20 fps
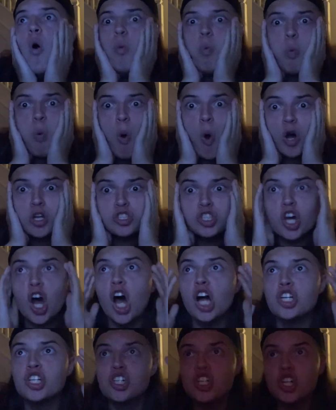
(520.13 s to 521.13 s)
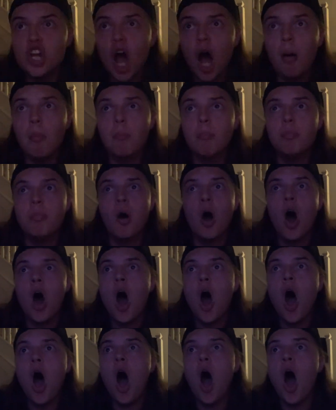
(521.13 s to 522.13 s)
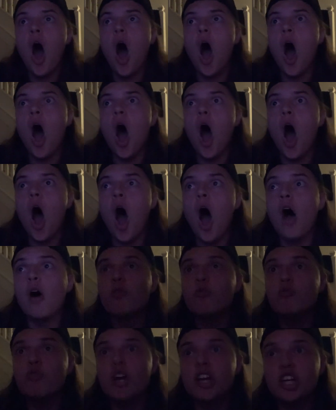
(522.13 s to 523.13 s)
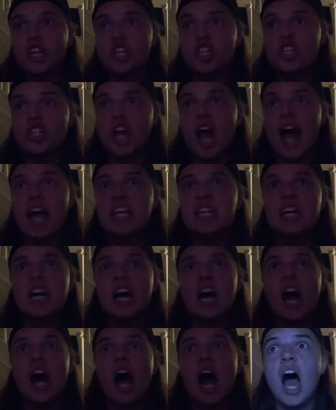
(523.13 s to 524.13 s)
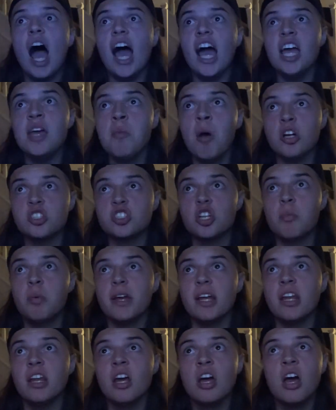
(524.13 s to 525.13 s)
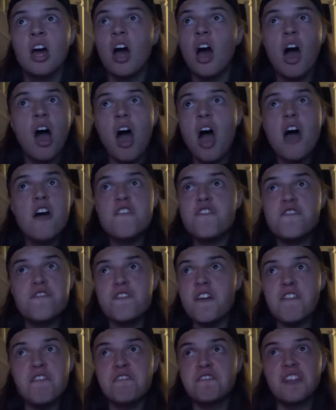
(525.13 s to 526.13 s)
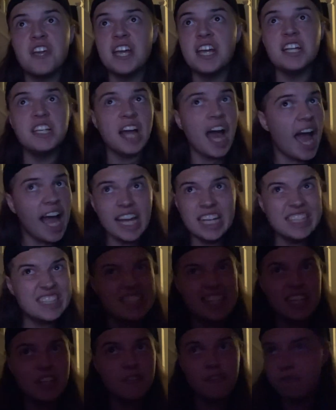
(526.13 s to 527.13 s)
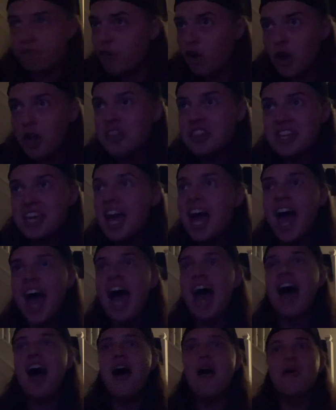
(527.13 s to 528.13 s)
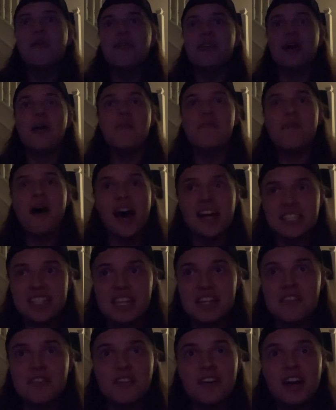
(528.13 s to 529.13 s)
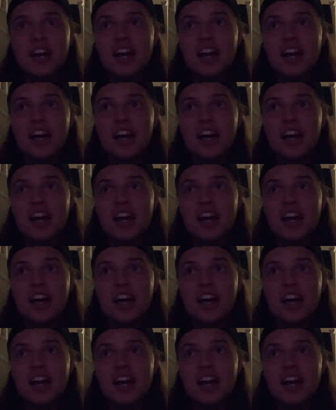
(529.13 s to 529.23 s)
What a jump. Ricochet, he must have been 15, 18 foot in the air with a massive